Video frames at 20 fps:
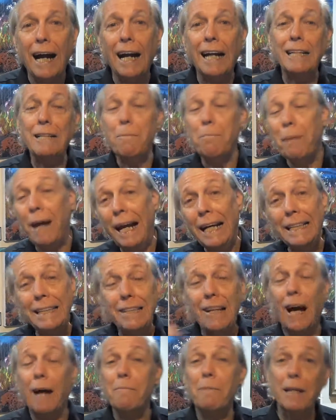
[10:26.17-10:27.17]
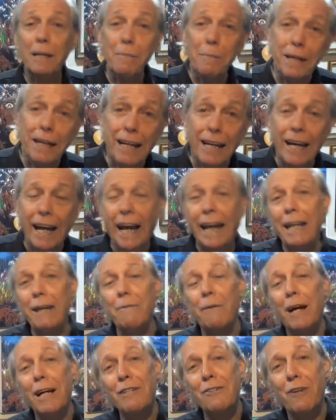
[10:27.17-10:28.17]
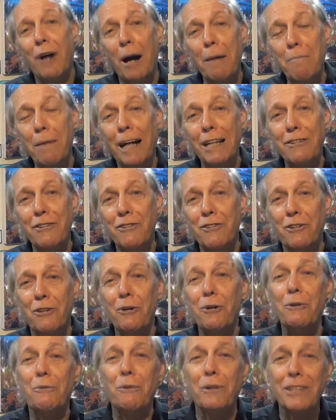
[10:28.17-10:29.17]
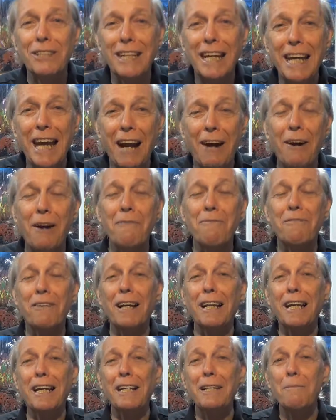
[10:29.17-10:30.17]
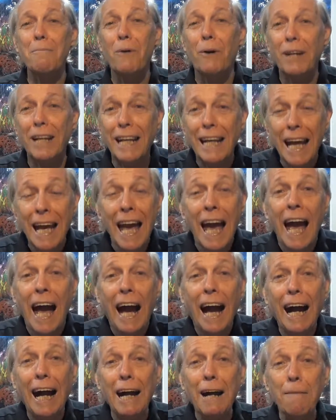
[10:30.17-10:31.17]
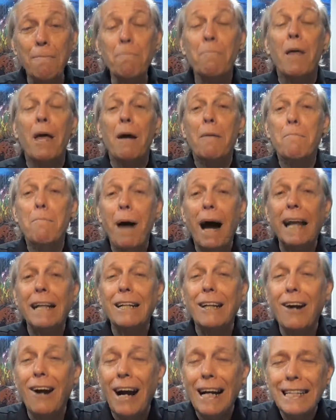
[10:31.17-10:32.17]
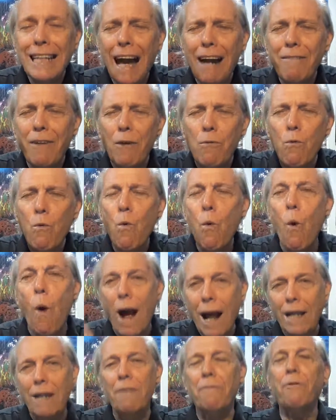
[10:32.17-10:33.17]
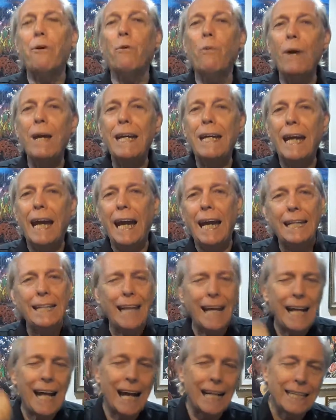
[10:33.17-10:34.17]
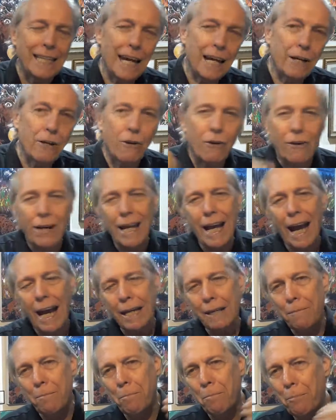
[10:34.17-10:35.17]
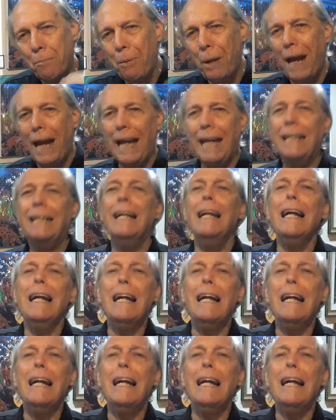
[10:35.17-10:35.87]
It depends. I'm going to be here anyway, so I might just do it. We'll see how I'm feeling in the morning. But guys, have a wonderful weekend. Get out there, create, paint,